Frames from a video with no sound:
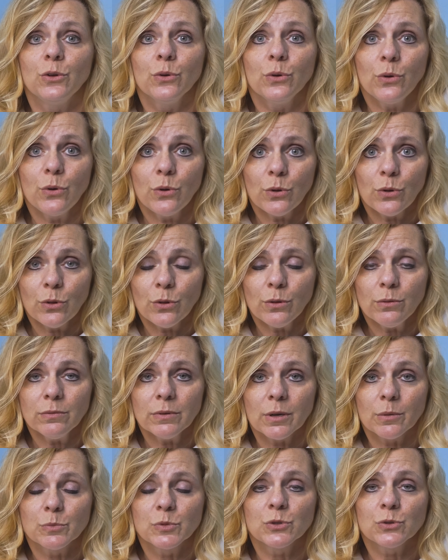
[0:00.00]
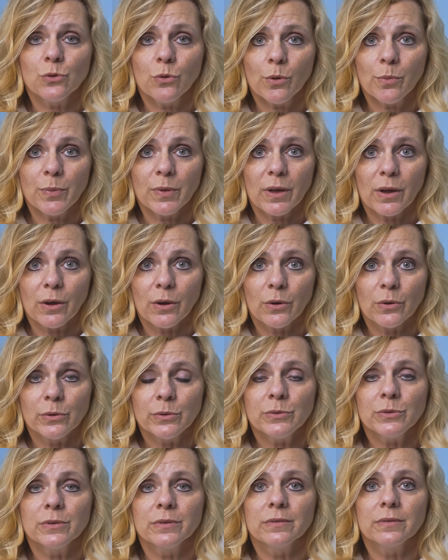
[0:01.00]
you'll absorb
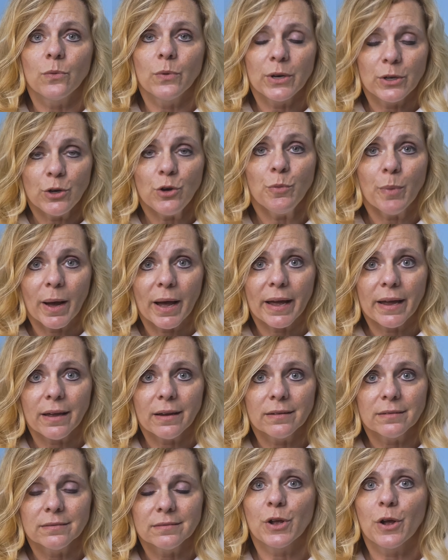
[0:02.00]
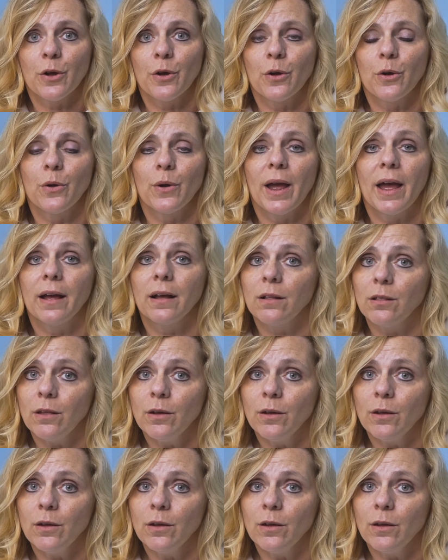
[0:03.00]
those when you buy it. So at